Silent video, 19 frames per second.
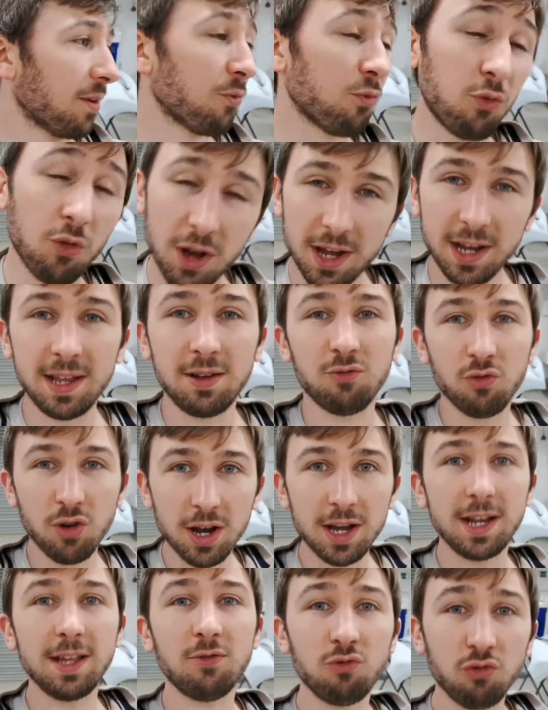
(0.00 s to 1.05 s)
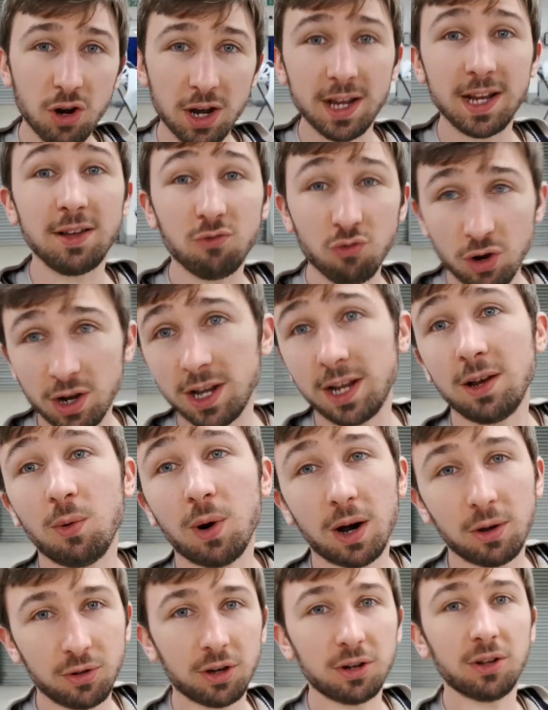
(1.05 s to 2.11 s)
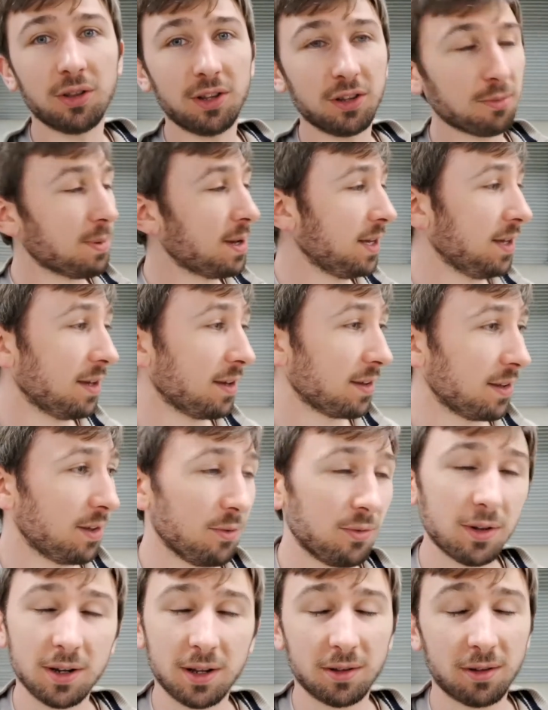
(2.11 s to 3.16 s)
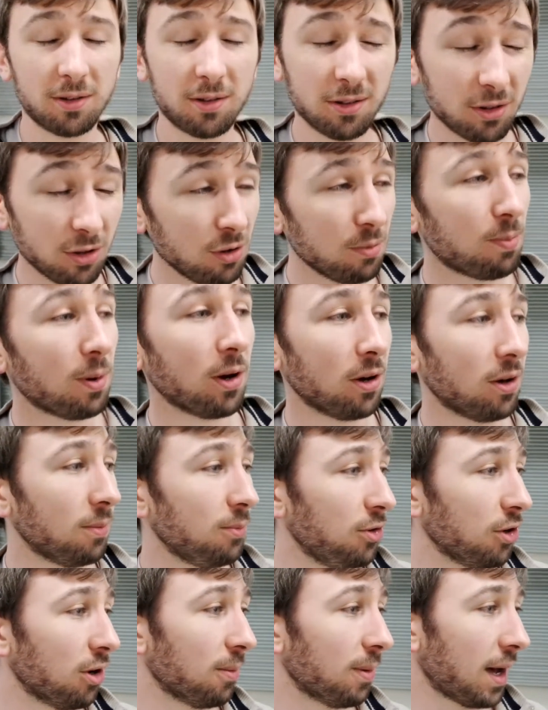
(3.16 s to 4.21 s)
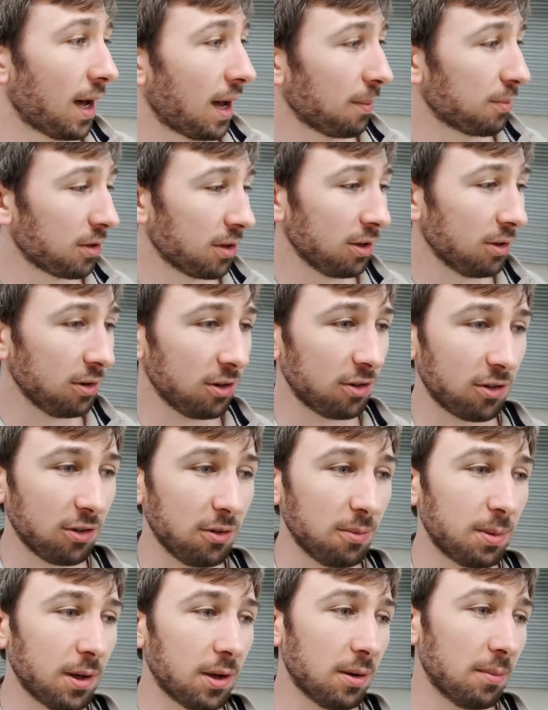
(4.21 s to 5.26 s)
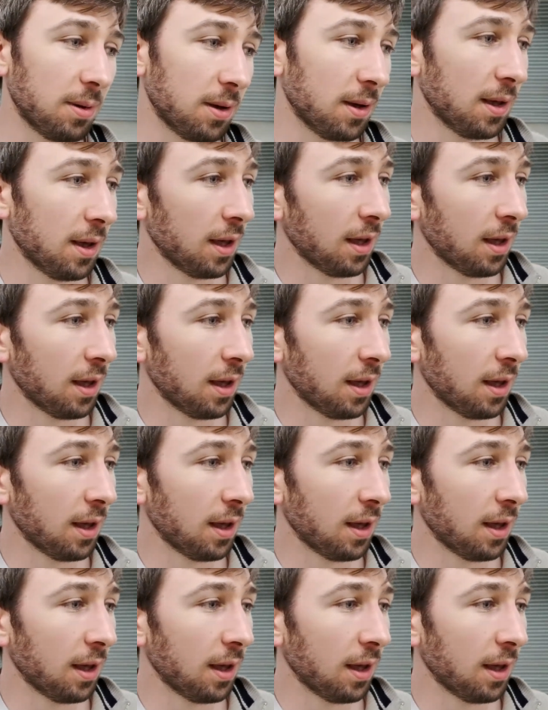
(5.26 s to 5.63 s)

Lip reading: Really, really, really, really well done on this, mate. You've done a superb job. Absolutely superb.